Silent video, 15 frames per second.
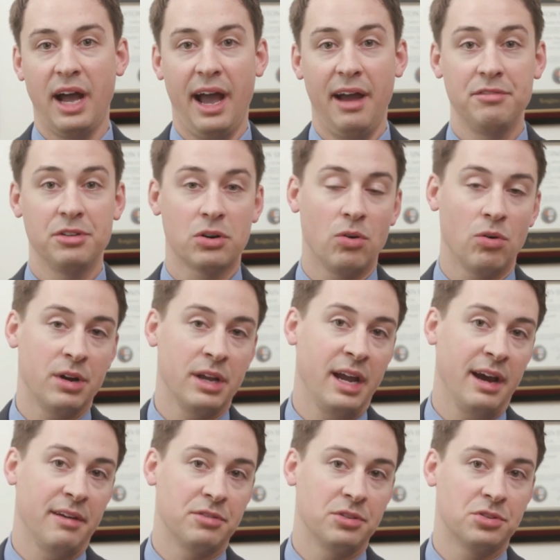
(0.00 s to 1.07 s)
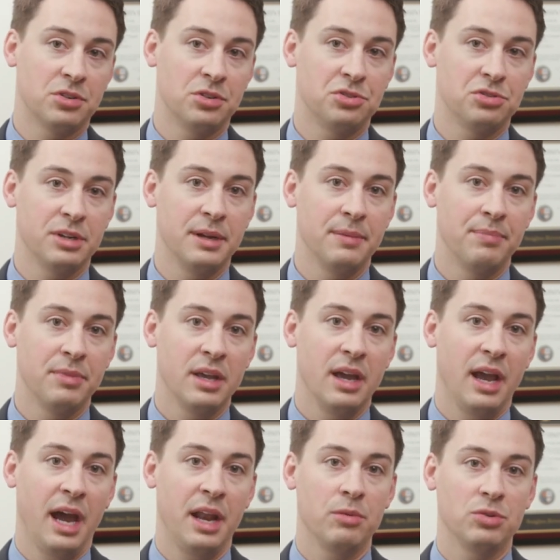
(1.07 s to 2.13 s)
have your cornea after surgery,
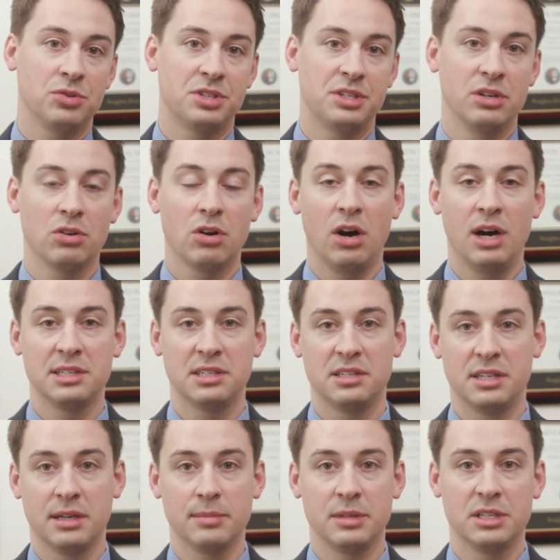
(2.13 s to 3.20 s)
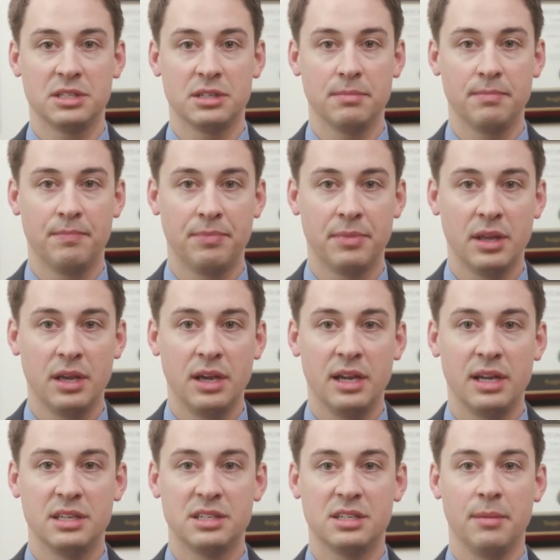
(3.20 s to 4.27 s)
and it will still cause astigmatism.
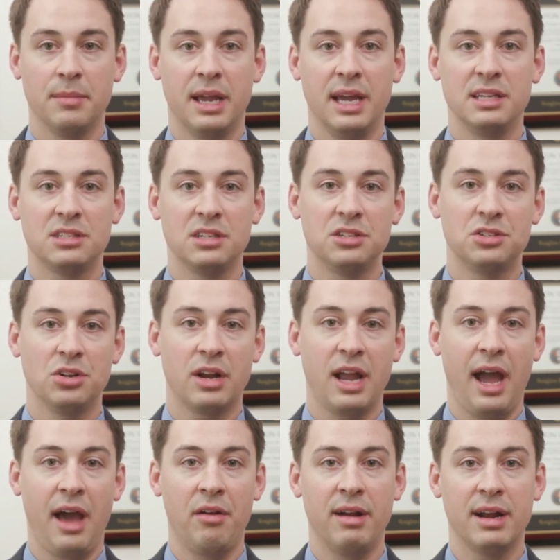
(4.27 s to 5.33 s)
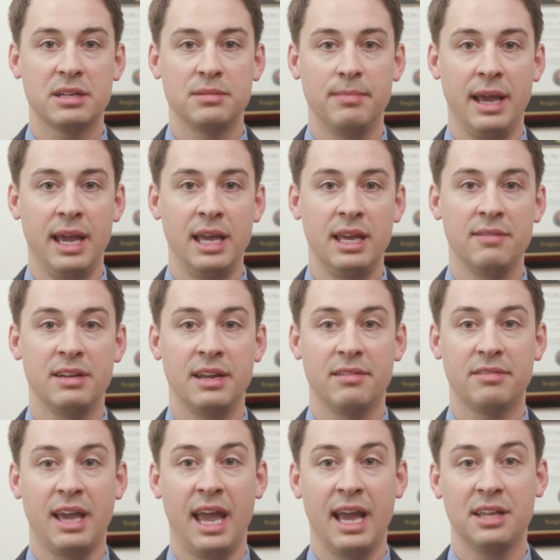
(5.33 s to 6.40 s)
In some cases, your cataract may even
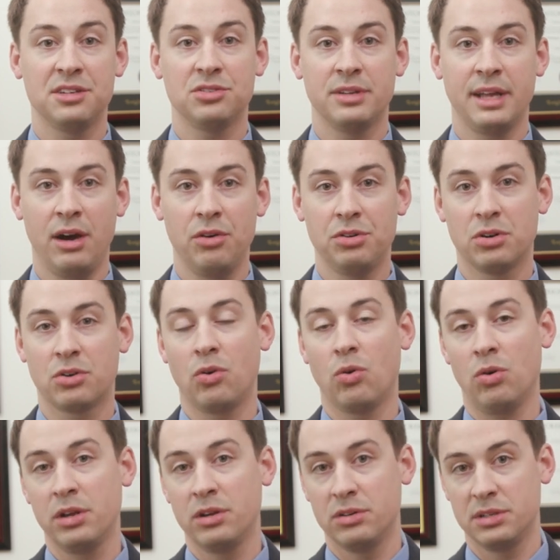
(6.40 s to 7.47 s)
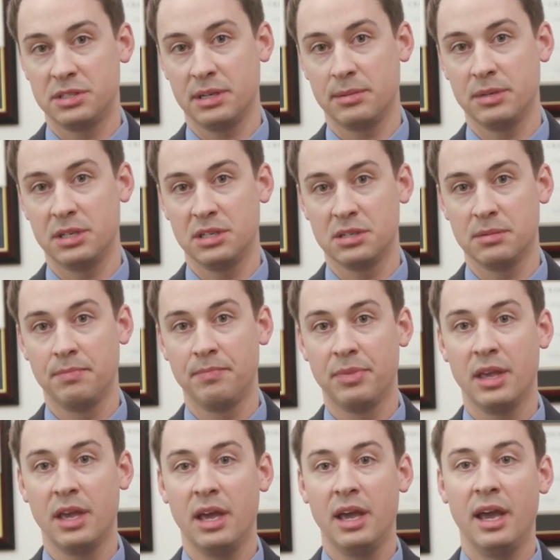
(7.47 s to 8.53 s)
have canceled out your corneal astigmatism,
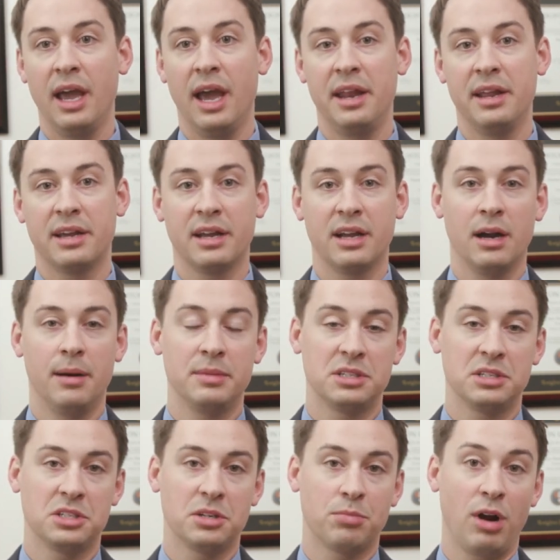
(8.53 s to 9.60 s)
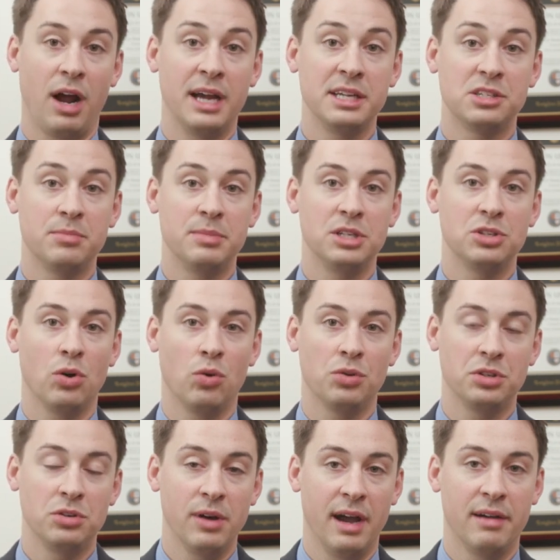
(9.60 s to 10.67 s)
and it can come as a surprise to be told
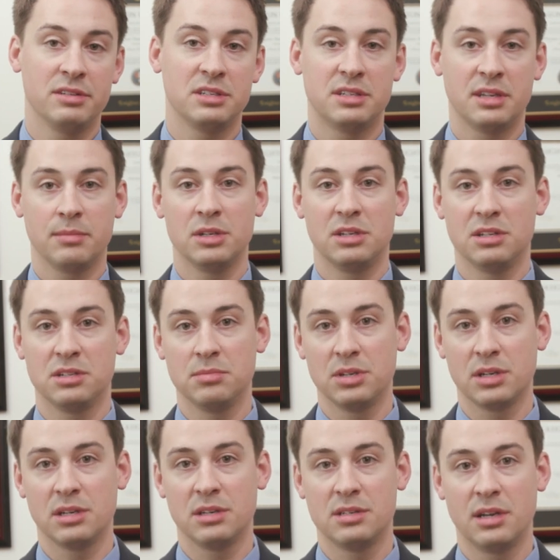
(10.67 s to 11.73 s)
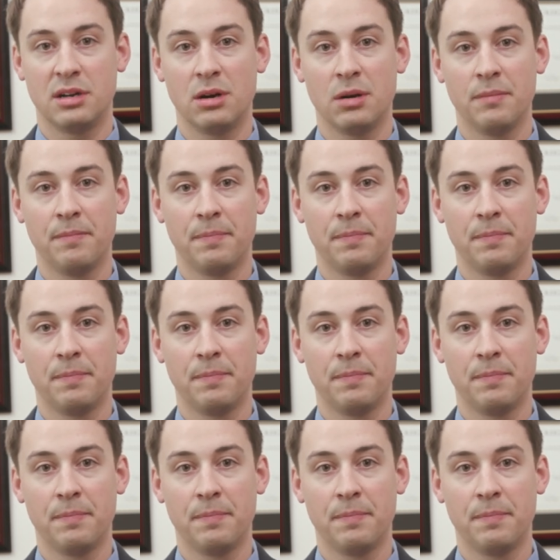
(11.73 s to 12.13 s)
you have astigmatism to consider.